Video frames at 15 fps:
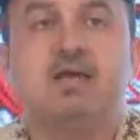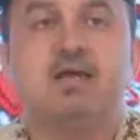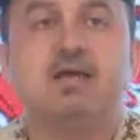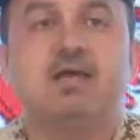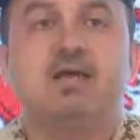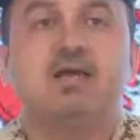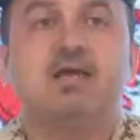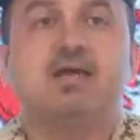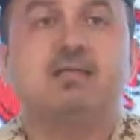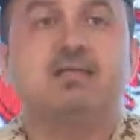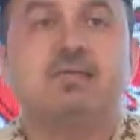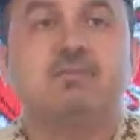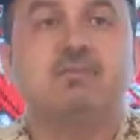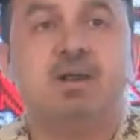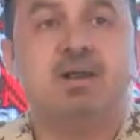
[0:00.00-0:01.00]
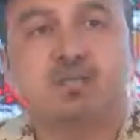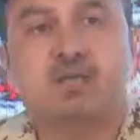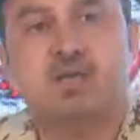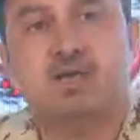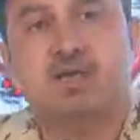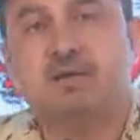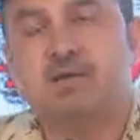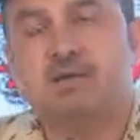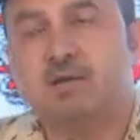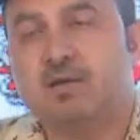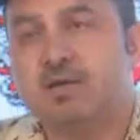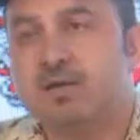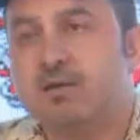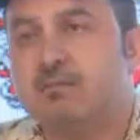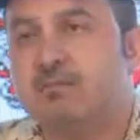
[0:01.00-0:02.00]
to take the vaccine, but
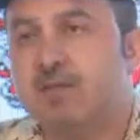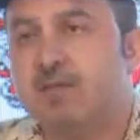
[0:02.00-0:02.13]
people